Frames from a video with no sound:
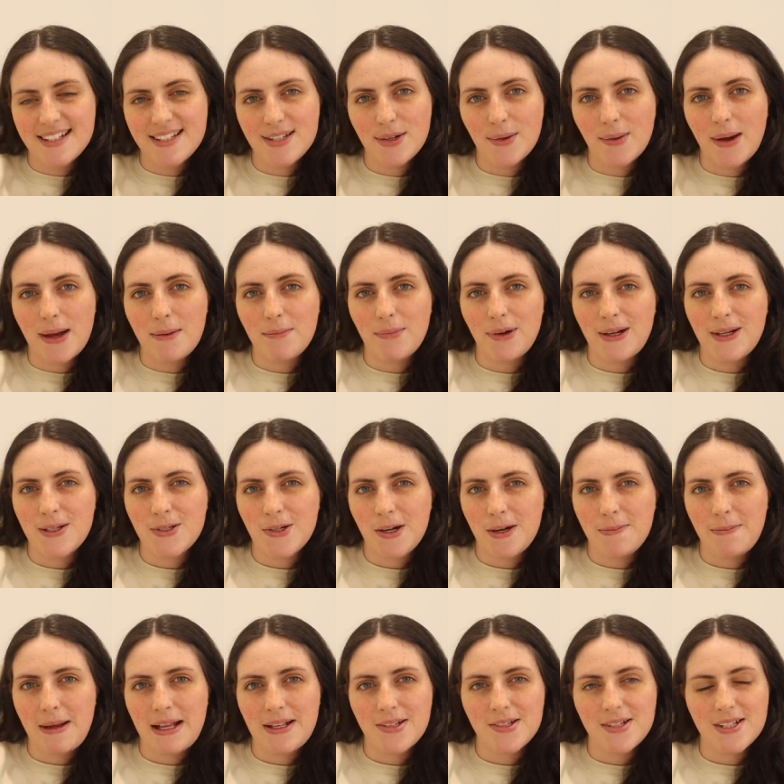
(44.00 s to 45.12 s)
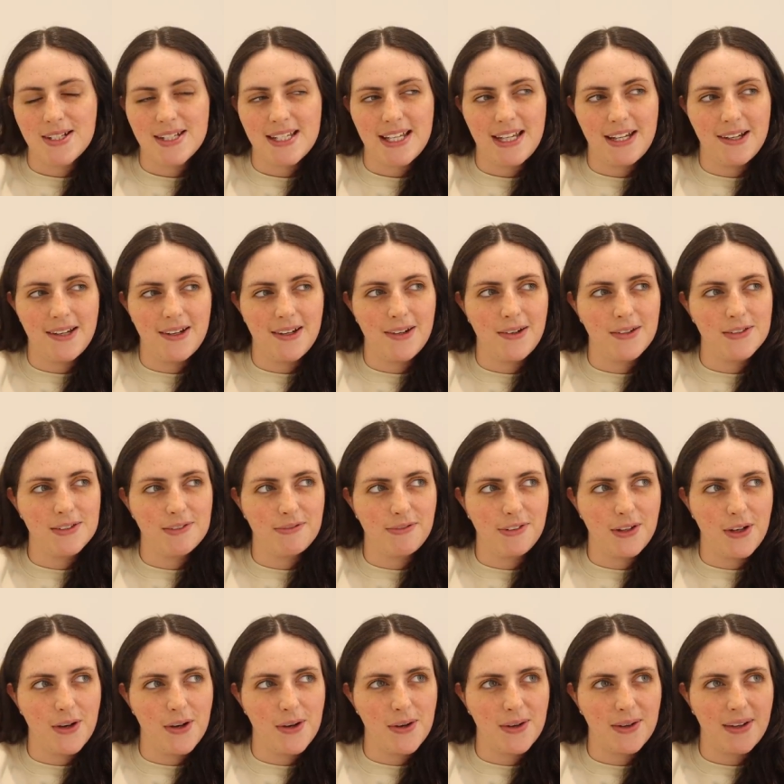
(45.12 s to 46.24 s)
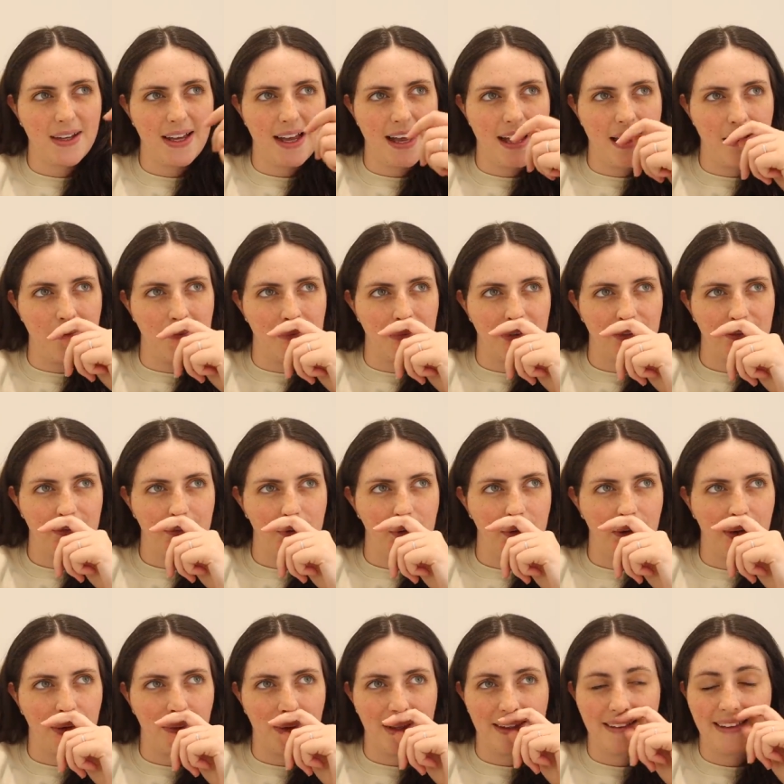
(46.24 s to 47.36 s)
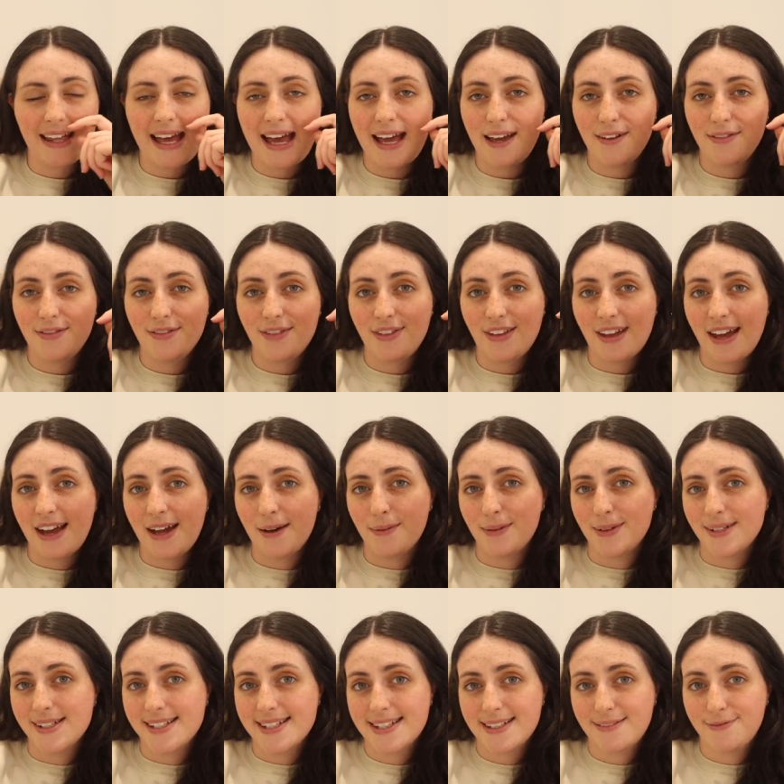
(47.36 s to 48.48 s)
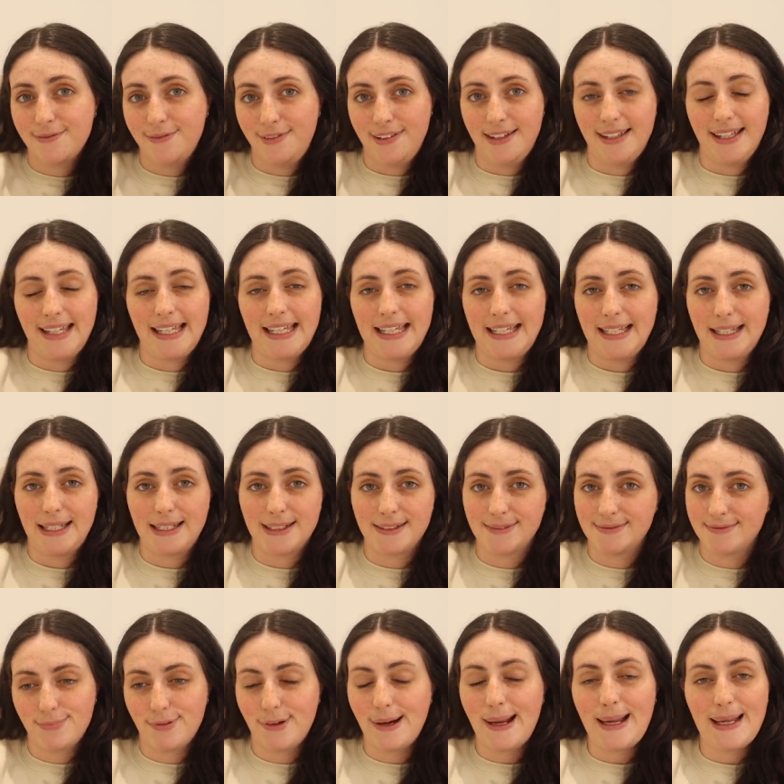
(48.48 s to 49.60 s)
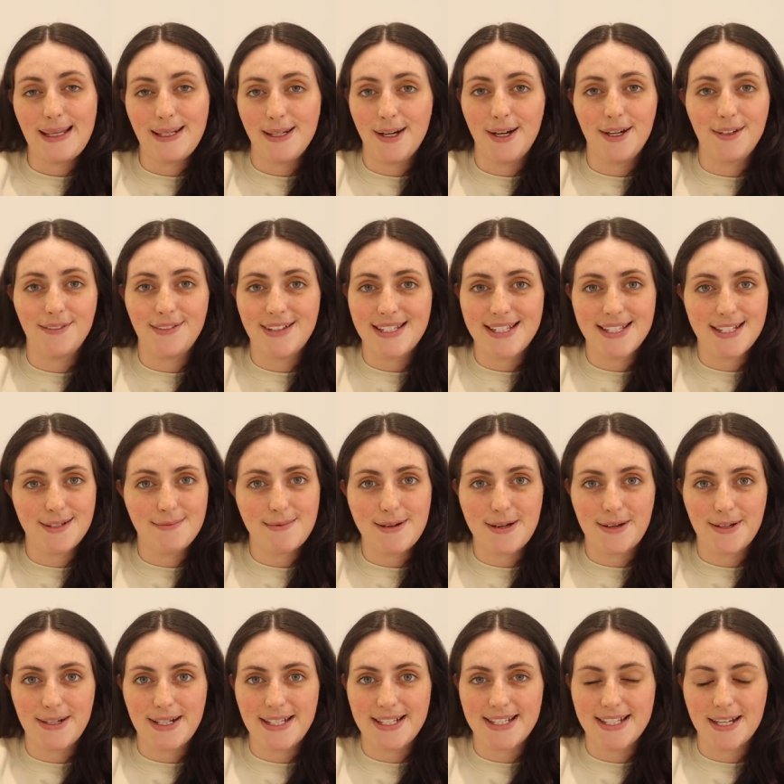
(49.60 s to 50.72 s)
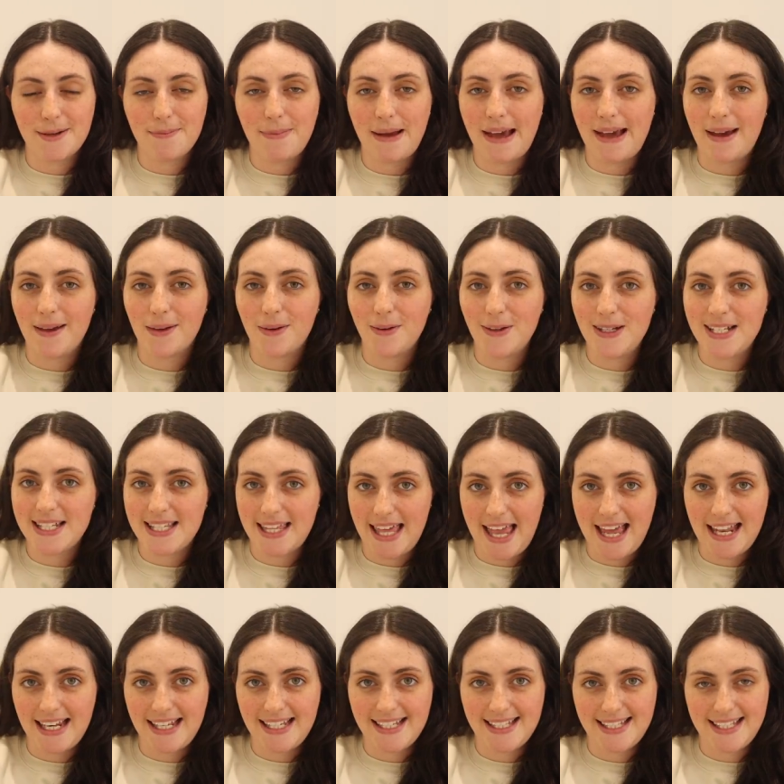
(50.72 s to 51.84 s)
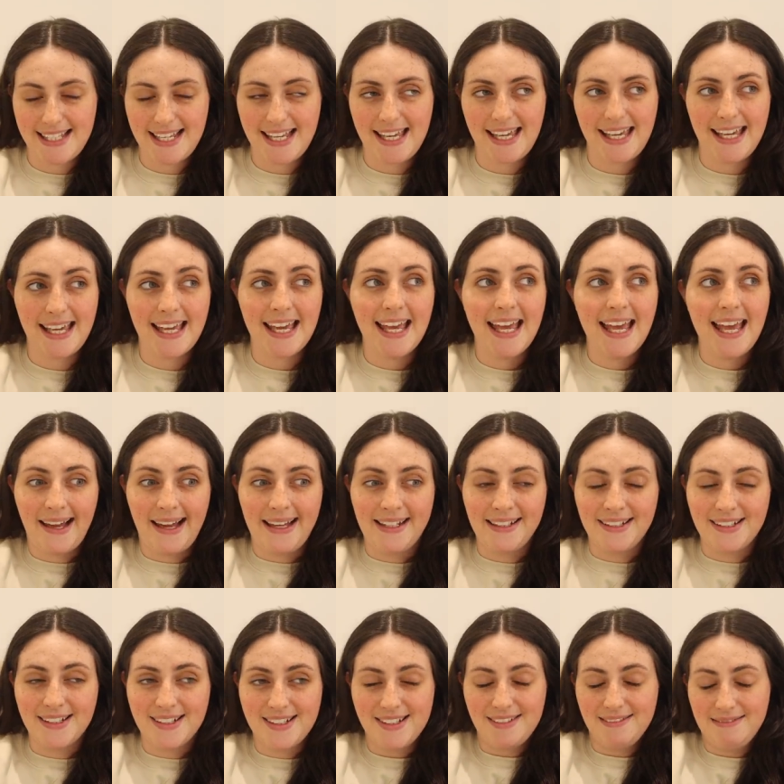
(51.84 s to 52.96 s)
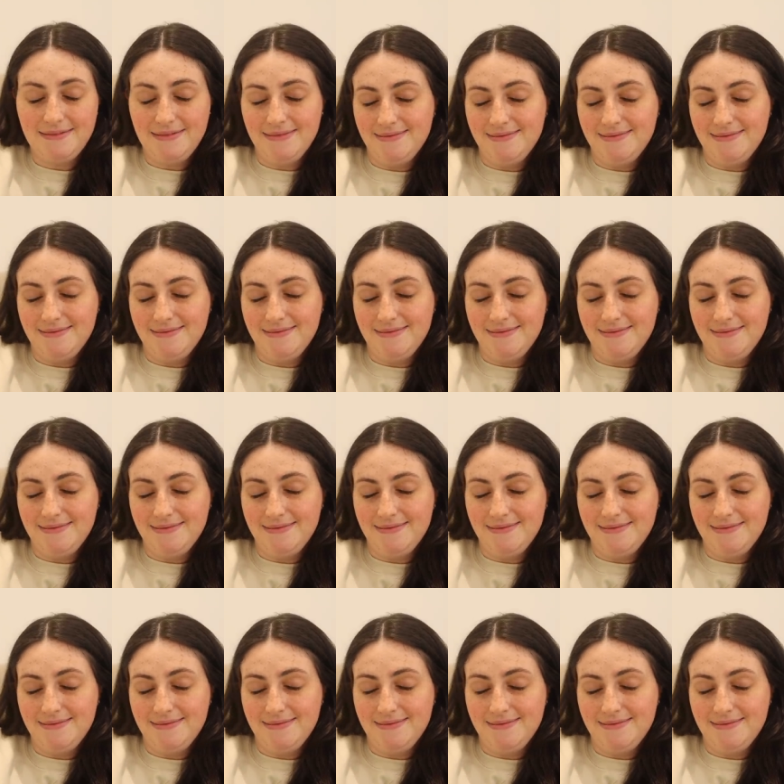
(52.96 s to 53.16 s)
so i'm pretty sure i mentioned here on the vlog um, before we left that i was feeling pretty nervous to be honest about going to the nec and